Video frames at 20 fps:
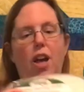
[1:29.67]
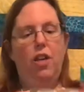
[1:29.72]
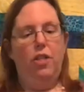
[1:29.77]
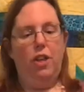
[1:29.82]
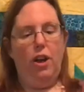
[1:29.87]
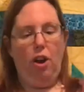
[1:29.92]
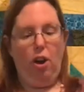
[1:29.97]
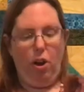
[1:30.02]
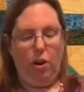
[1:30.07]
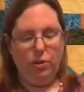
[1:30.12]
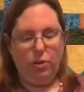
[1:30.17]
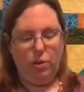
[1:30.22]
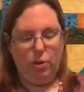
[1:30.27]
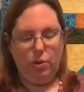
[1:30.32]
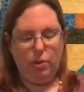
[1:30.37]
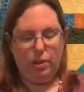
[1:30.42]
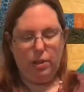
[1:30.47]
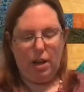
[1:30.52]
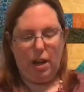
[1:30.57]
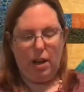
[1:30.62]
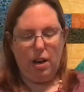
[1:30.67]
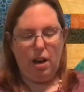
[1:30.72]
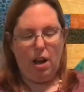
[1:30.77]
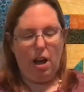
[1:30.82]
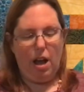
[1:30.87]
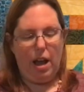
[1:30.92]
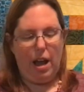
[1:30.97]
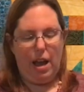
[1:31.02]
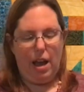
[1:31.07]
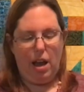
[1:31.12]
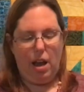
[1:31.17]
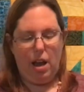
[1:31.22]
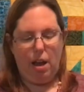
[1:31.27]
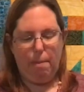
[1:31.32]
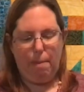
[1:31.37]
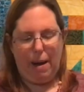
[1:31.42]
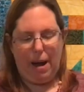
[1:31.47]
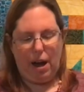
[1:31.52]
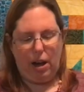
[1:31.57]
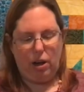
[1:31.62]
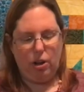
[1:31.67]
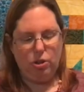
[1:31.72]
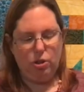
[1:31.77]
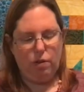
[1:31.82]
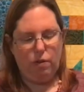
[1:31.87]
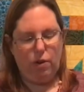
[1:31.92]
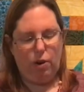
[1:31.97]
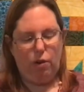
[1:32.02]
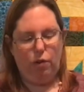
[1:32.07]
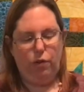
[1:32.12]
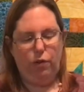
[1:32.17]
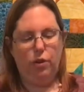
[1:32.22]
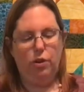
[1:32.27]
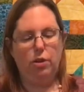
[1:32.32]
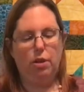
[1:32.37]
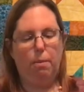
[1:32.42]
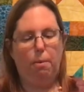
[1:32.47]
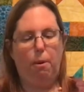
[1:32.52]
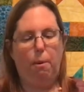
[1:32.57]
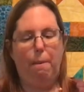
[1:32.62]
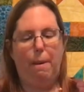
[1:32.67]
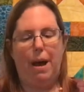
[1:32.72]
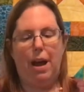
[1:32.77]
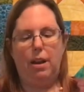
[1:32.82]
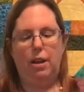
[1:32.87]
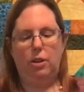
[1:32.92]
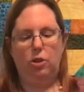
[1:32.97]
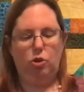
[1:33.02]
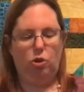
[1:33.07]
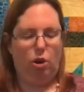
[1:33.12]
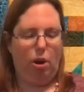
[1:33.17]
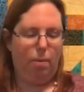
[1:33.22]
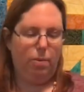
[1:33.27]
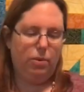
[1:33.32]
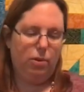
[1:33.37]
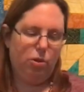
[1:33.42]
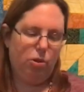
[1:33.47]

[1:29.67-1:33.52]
they also sent a package of their fusible batting strips.